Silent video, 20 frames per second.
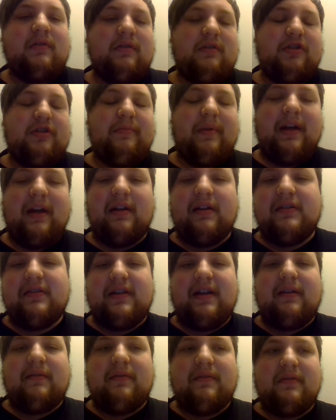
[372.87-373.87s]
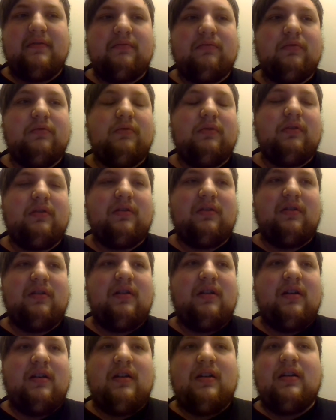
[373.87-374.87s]
Japan is now the ruler,
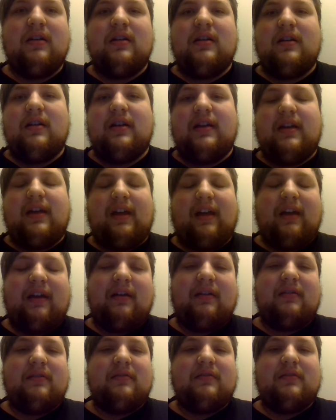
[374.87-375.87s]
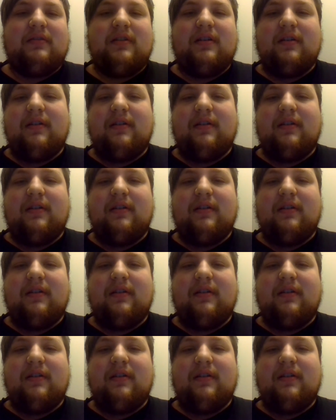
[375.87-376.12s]
and